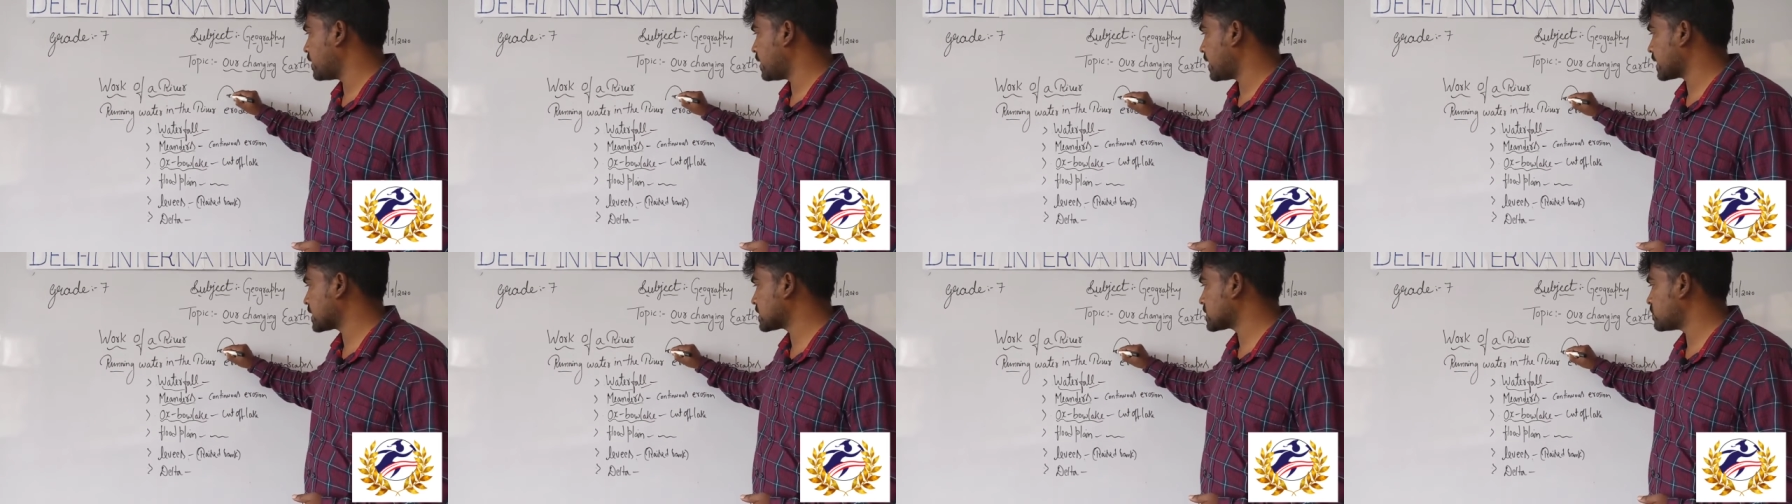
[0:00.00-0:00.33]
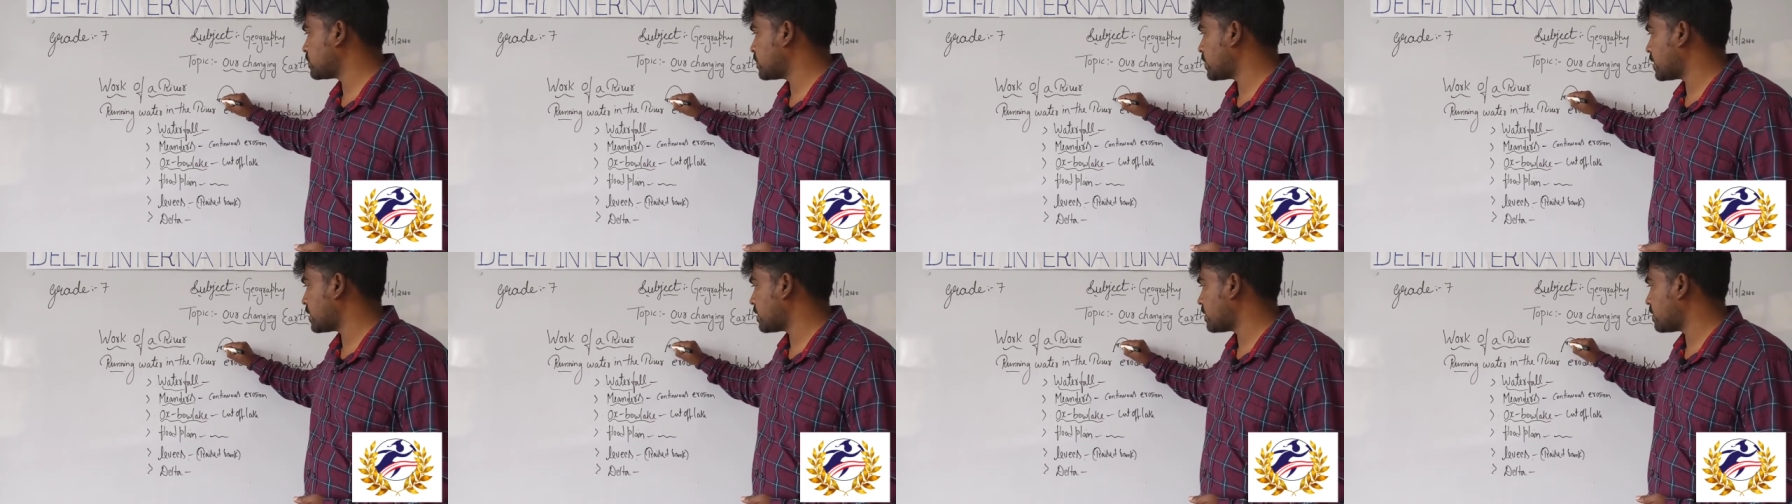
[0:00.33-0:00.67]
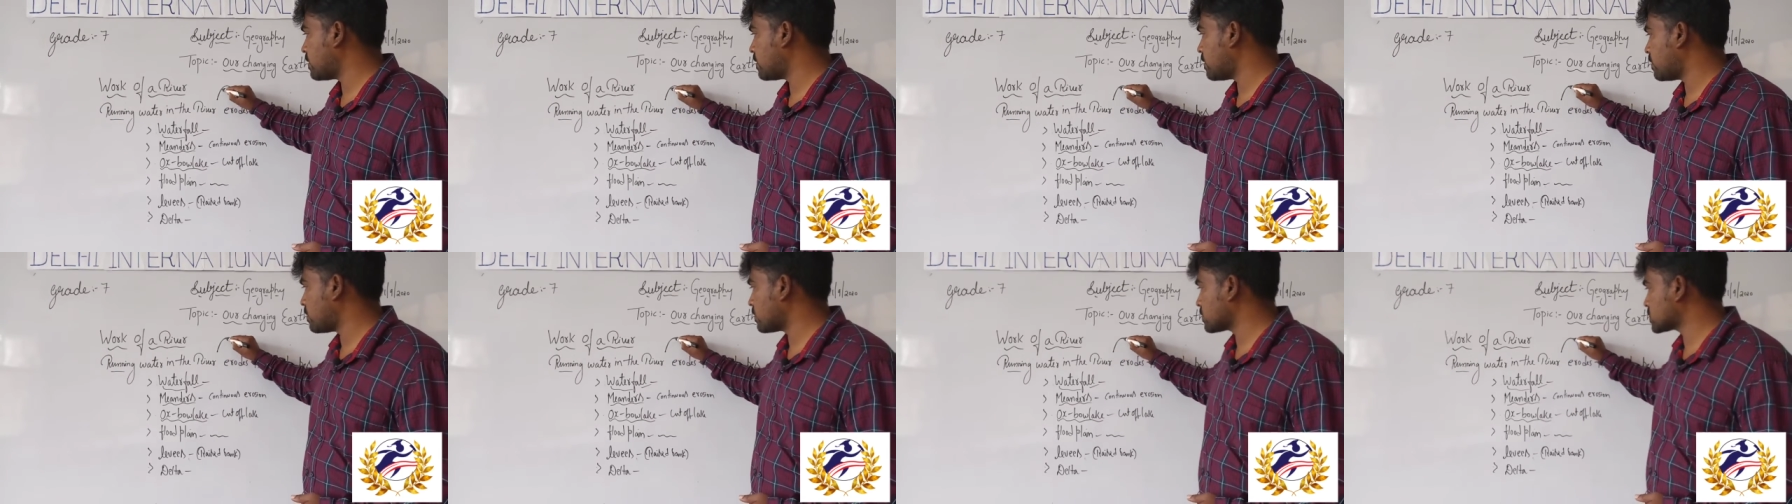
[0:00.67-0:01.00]
the
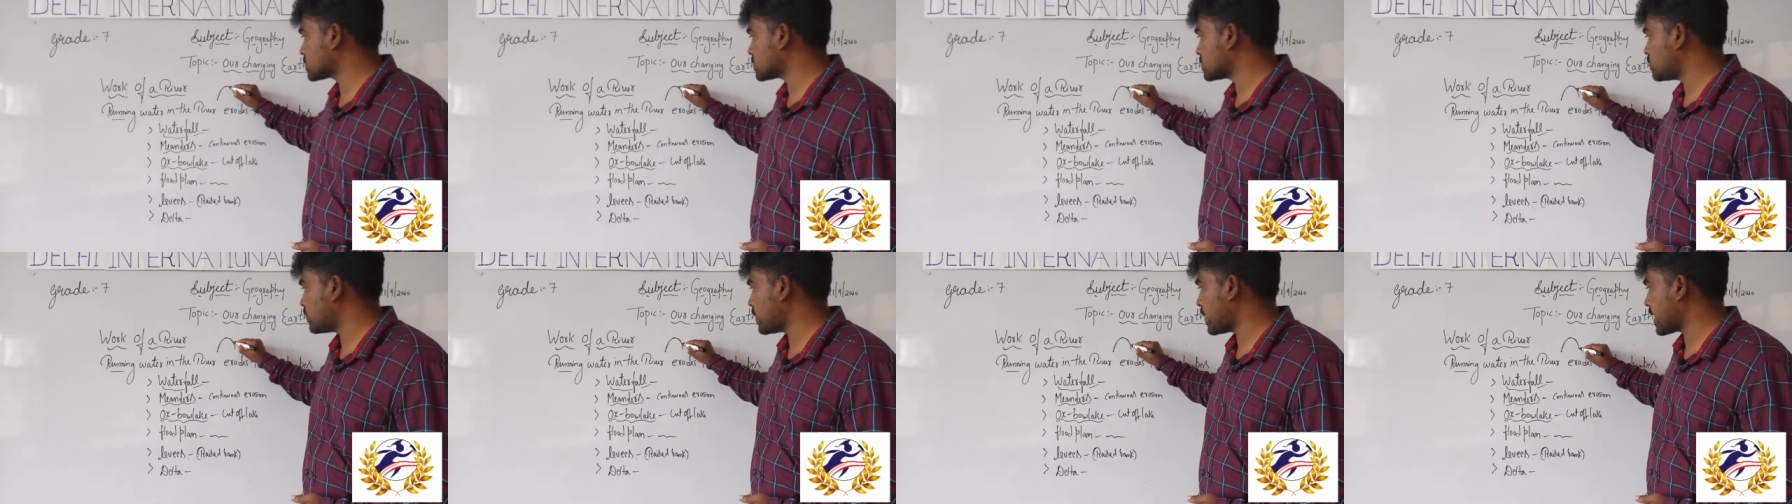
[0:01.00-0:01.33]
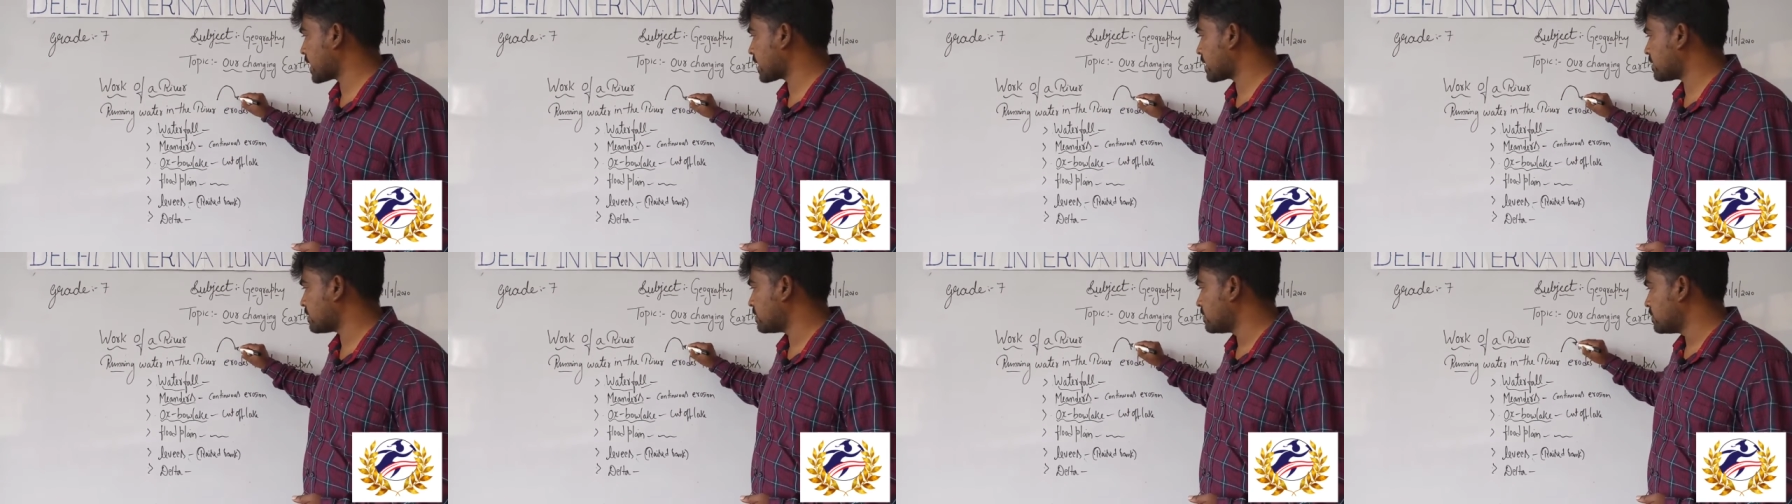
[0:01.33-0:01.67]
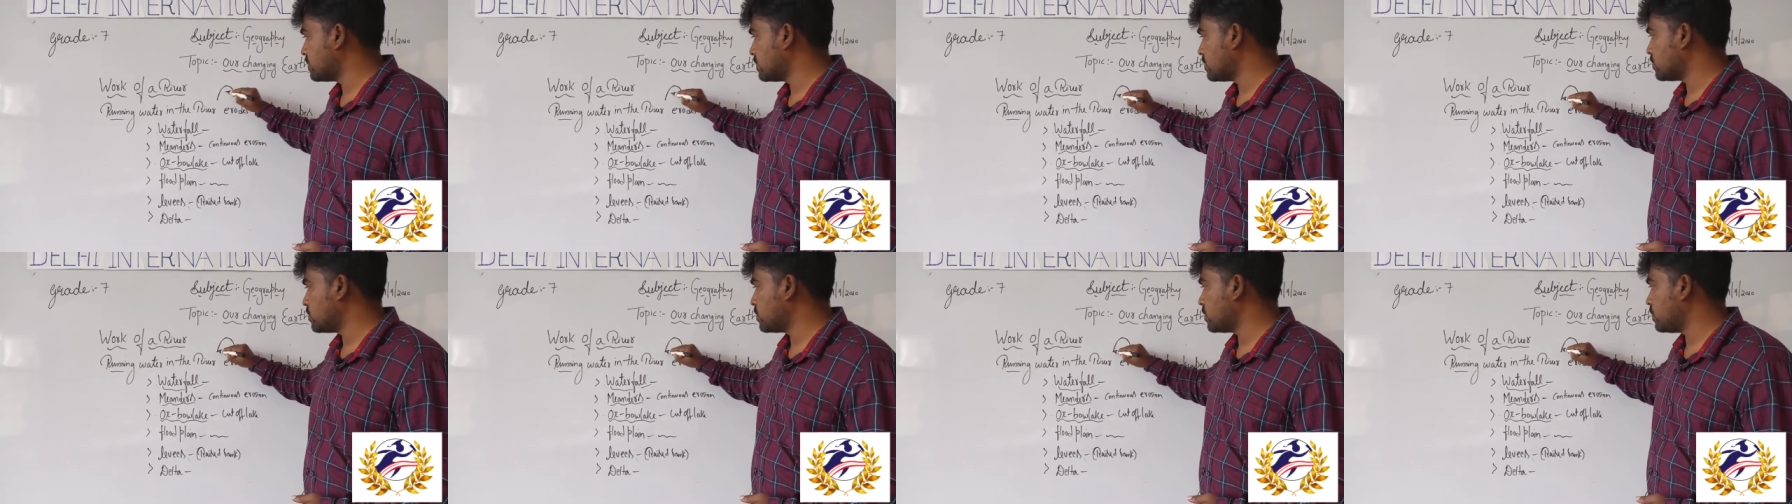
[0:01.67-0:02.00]
ox back
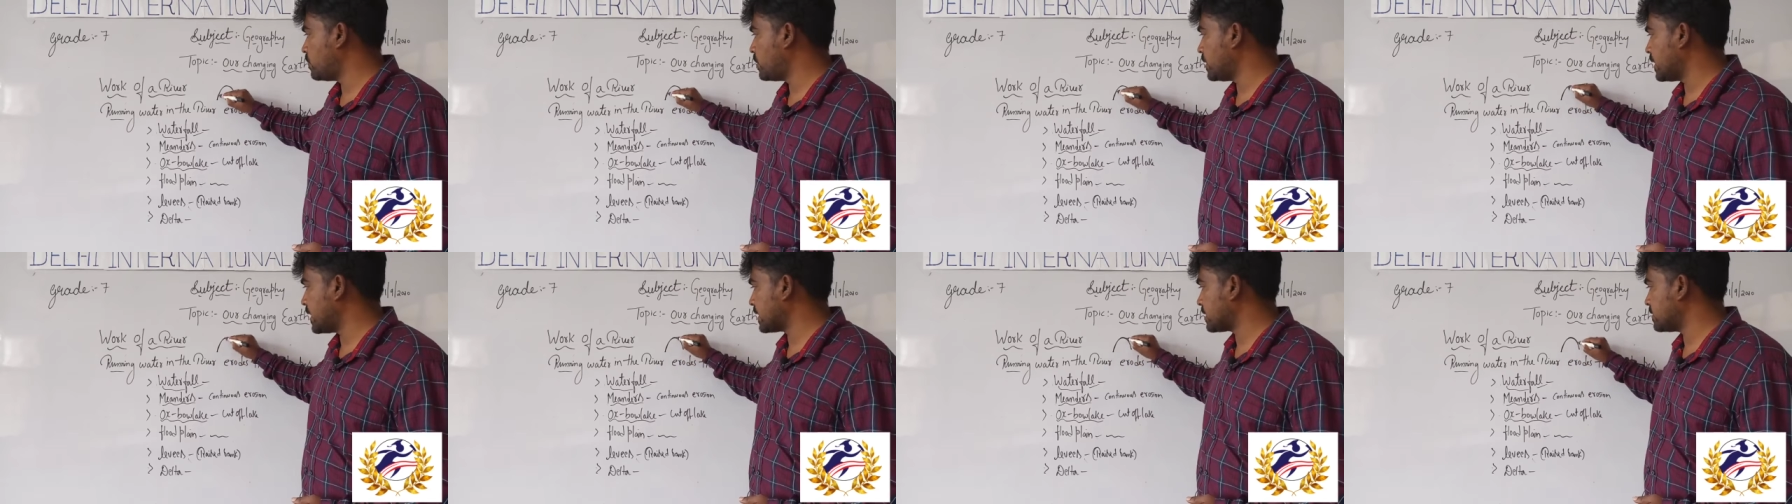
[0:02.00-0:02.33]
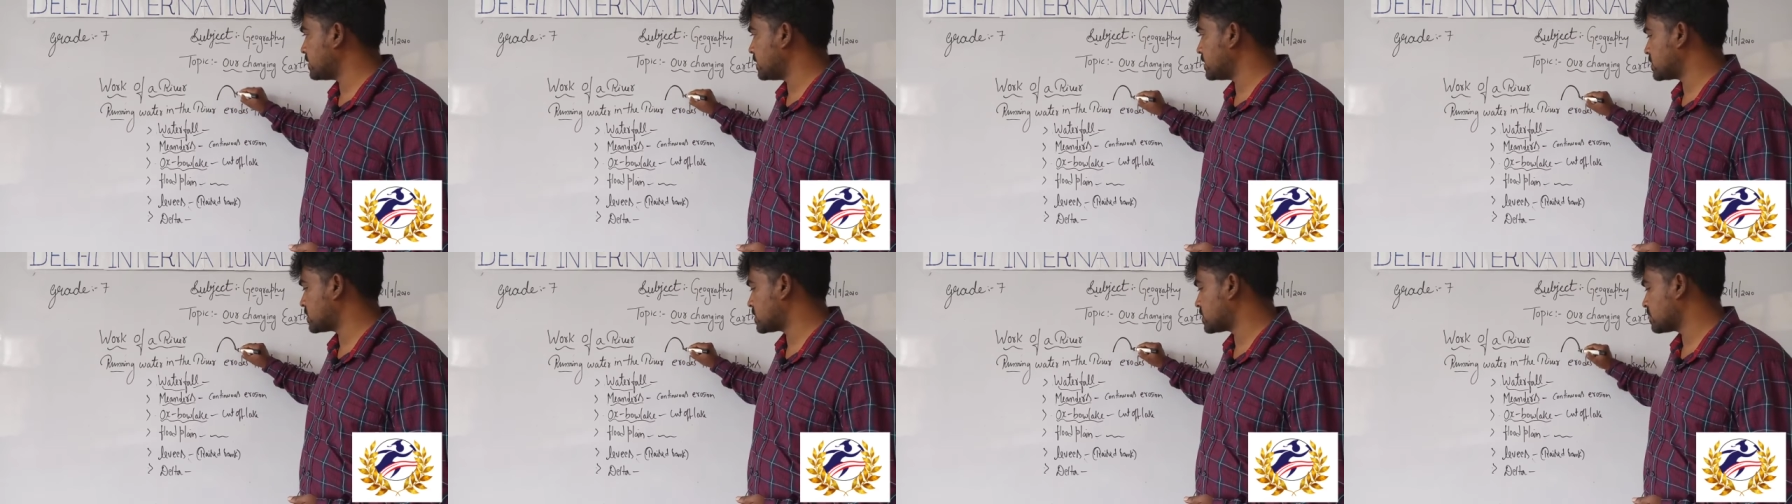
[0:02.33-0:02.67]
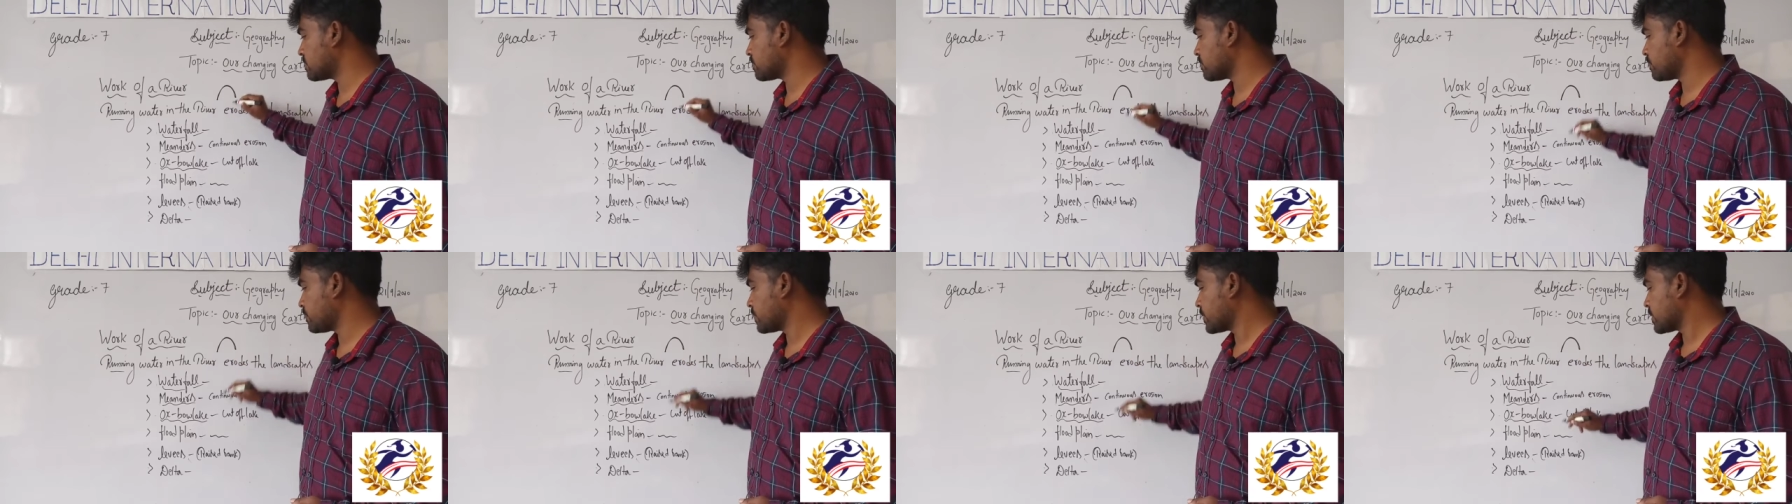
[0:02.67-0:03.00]
will be like
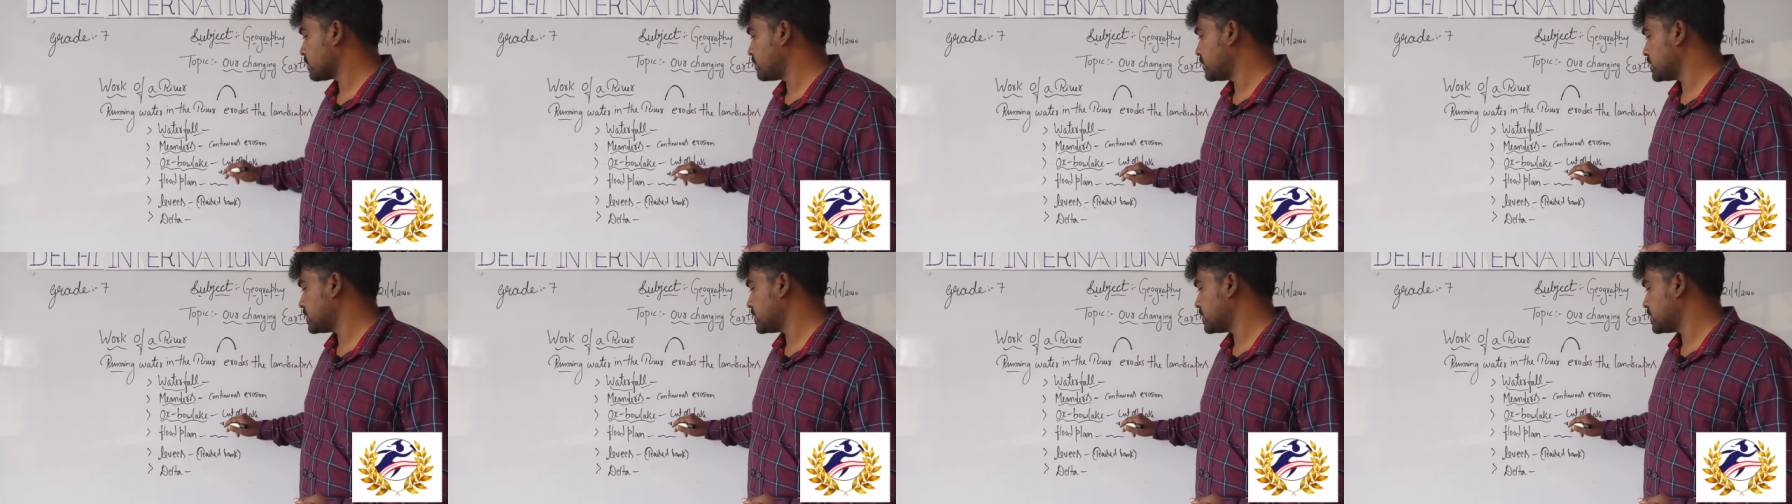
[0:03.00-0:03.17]
this,